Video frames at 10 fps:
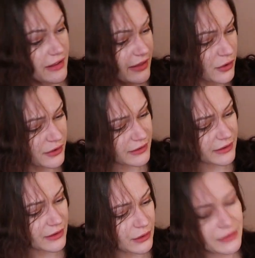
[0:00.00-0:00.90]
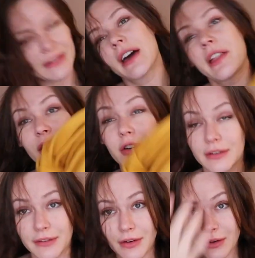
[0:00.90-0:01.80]
Like 13 euros? Yeah, 13
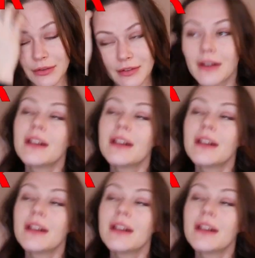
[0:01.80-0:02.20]
euros.